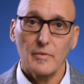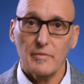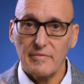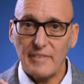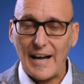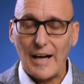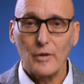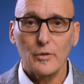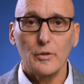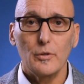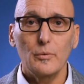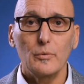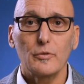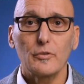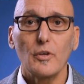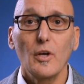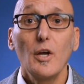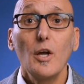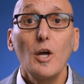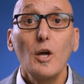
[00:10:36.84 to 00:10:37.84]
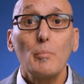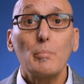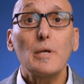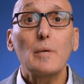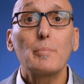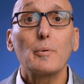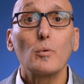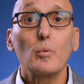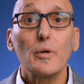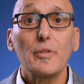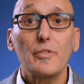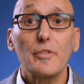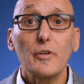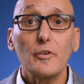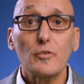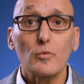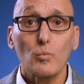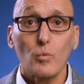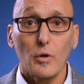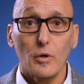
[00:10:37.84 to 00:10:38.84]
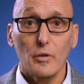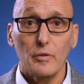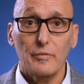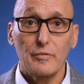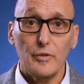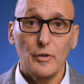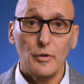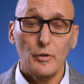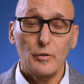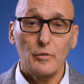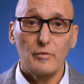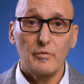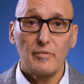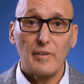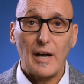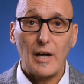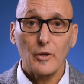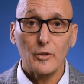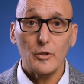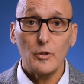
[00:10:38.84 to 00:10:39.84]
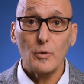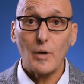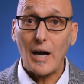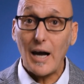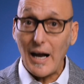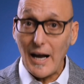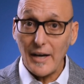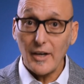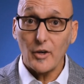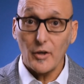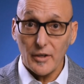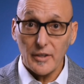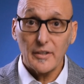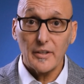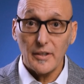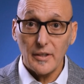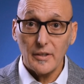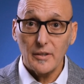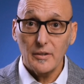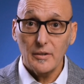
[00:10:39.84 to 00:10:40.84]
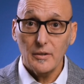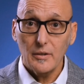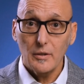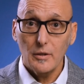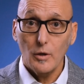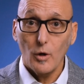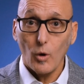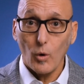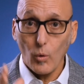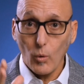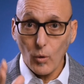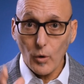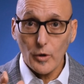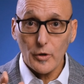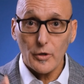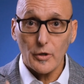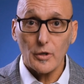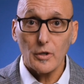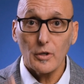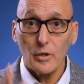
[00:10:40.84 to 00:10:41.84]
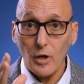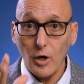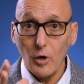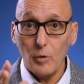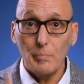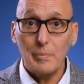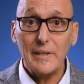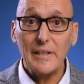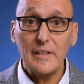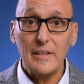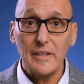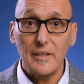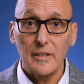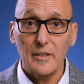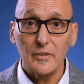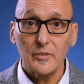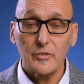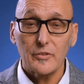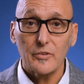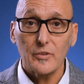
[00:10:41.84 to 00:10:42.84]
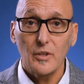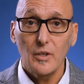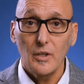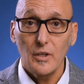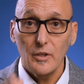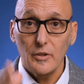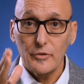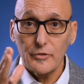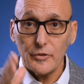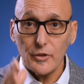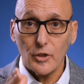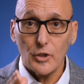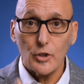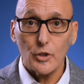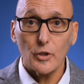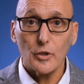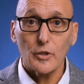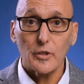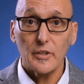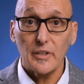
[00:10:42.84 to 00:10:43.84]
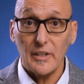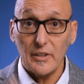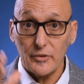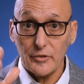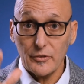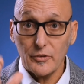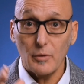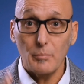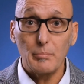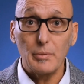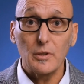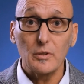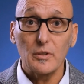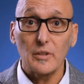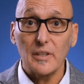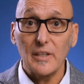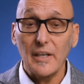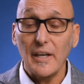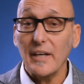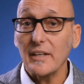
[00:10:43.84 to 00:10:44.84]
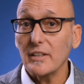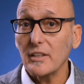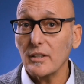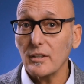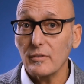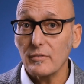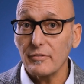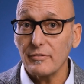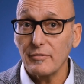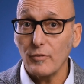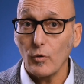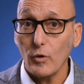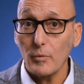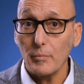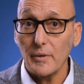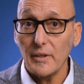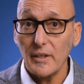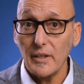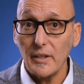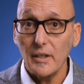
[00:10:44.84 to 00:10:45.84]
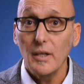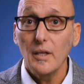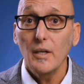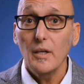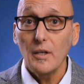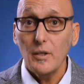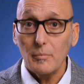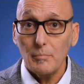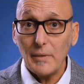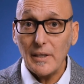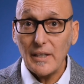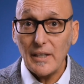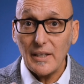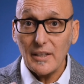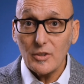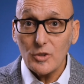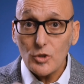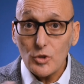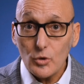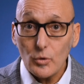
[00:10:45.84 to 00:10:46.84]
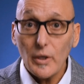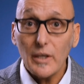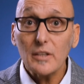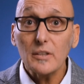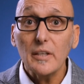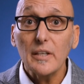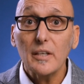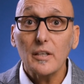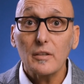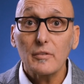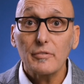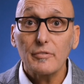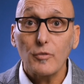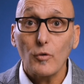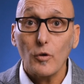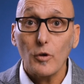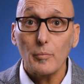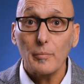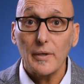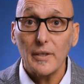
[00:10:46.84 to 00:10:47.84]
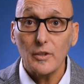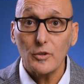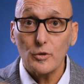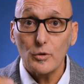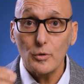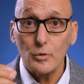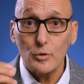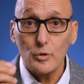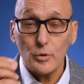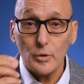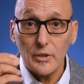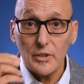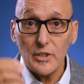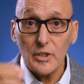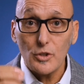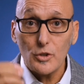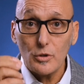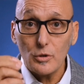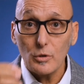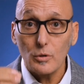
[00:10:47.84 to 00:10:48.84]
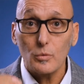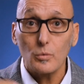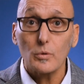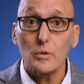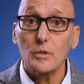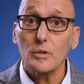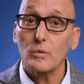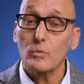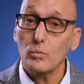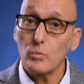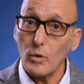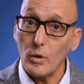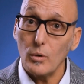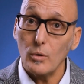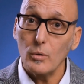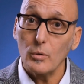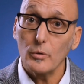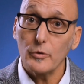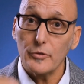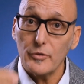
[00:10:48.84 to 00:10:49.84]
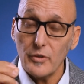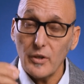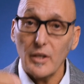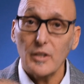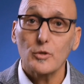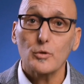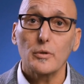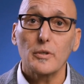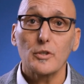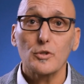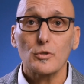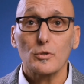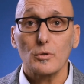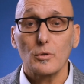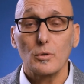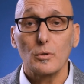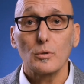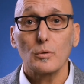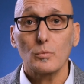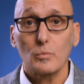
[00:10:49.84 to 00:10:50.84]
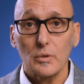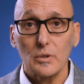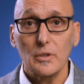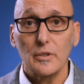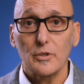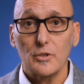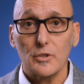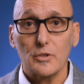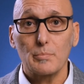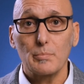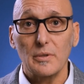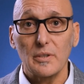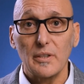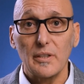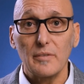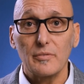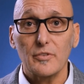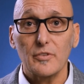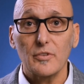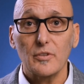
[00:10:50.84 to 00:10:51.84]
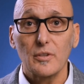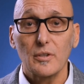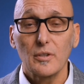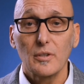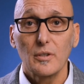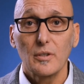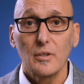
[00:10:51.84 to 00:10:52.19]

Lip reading: Values. People with this worldview value hierarchy, order, obedience, security, stability, and conformity, meaning strictly conforming to traditional roles and traditional religious beliefs.